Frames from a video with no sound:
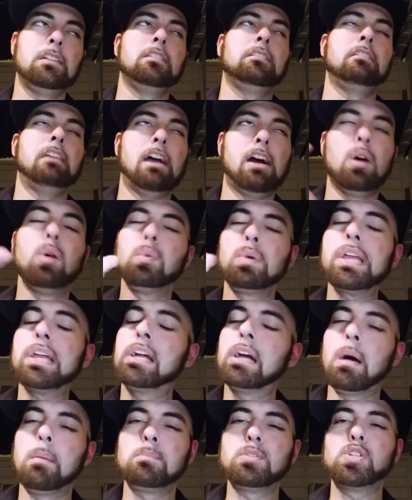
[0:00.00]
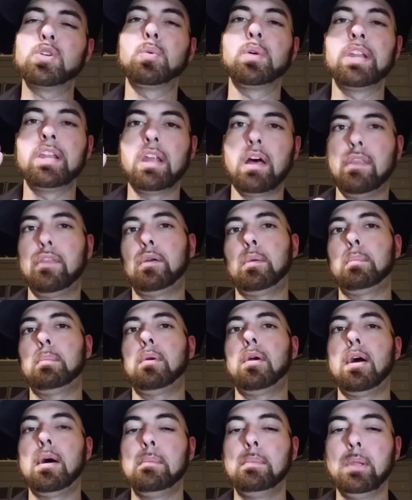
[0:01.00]
Now we come to another
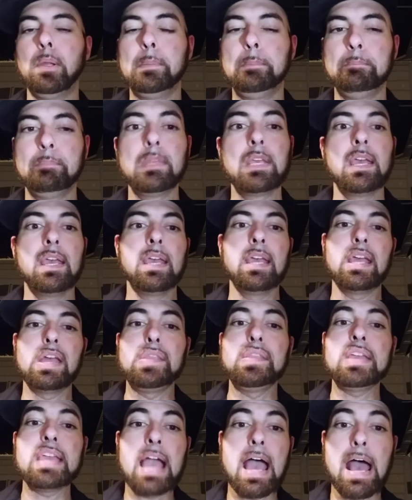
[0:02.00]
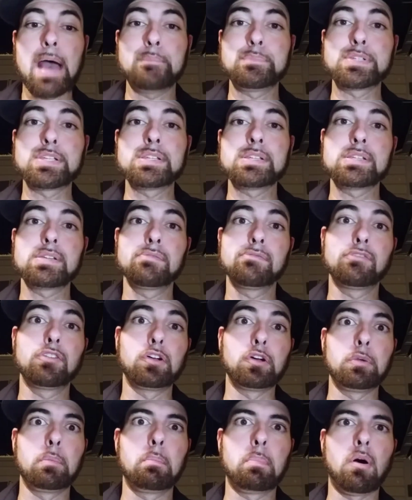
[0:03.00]
problem. In the absence of
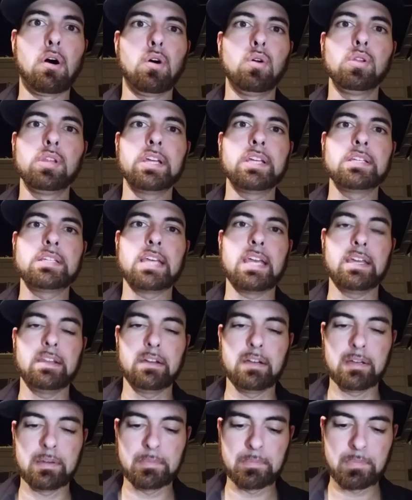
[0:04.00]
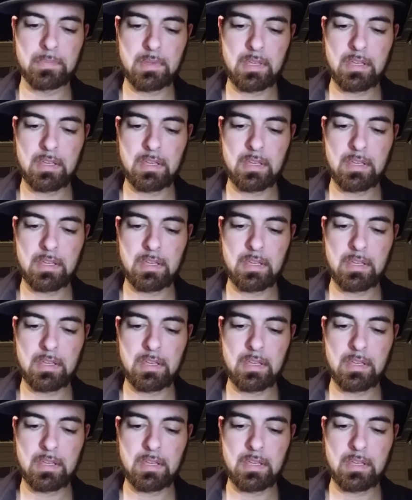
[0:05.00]
good polling data,